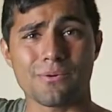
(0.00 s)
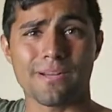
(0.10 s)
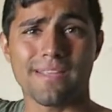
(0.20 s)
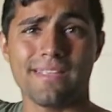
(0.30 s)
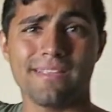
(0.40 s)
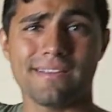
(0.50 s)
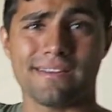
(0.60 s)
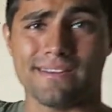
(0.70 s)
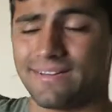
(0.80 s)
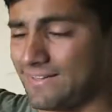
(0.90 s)
right
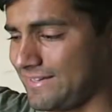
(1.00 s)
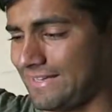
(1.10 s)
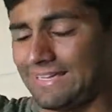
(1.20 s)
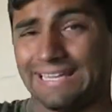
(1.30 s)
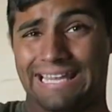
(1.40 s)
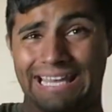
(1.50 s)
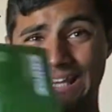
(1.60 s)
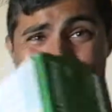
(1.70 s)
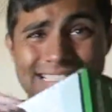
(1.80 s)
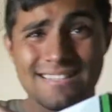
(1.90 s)
here
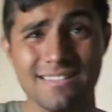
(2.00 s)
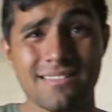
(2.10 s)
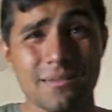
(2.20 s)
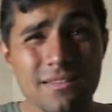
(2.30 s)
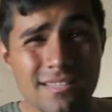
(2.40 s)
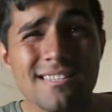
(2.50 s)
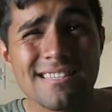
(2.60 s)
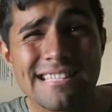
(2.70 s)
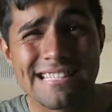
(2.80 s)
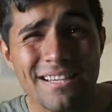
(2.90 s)
is just
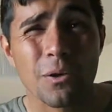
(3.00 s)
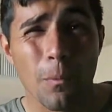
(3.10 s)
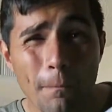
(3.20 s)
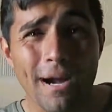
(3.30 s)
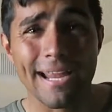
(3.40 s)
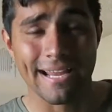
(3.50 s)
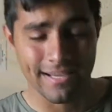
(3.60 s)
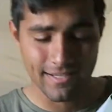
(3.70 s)
a single mic.